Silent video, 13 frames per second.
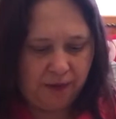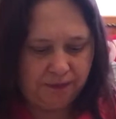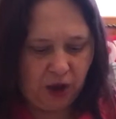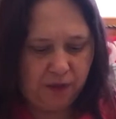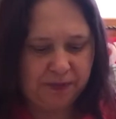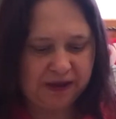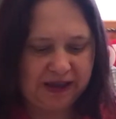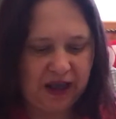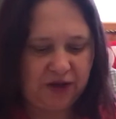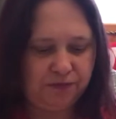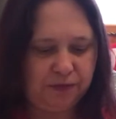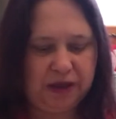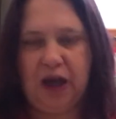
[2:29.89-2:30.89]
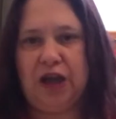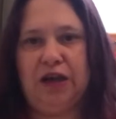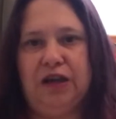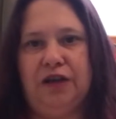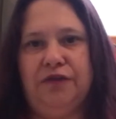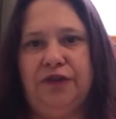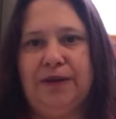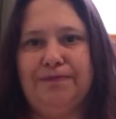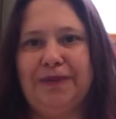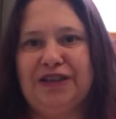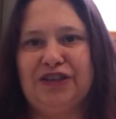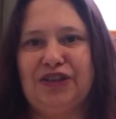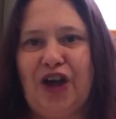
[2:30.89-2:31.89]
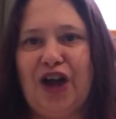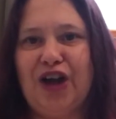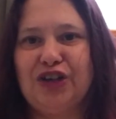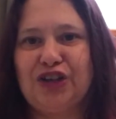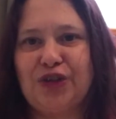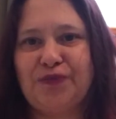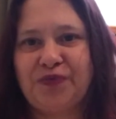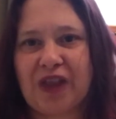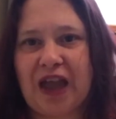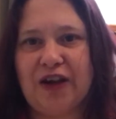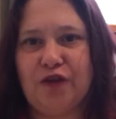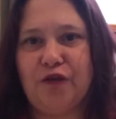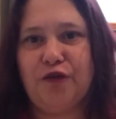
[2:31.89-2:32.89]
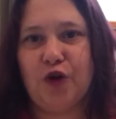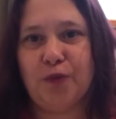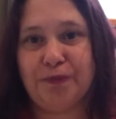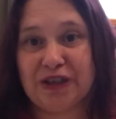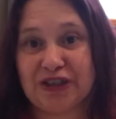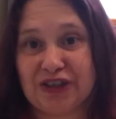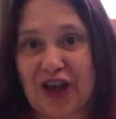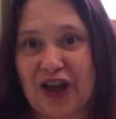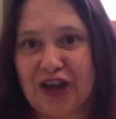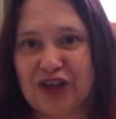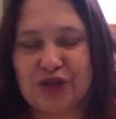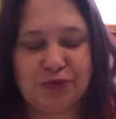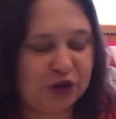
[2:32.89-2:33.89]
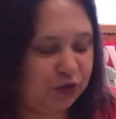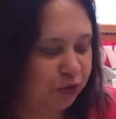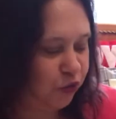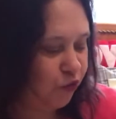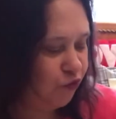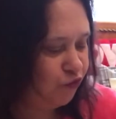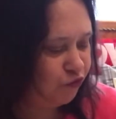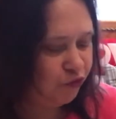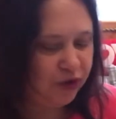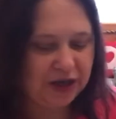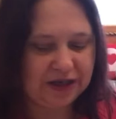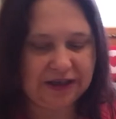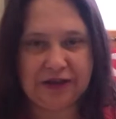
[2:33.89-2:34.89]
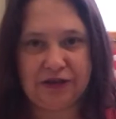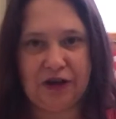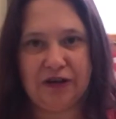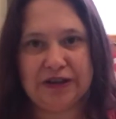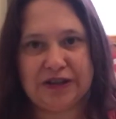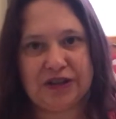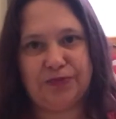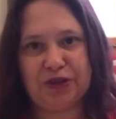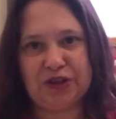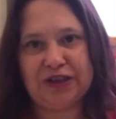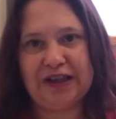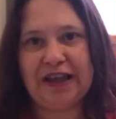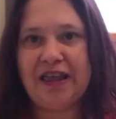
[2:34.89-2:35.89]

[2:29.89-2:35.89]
Hubby gave me a lovely massage and foot massage, which was really nice, especially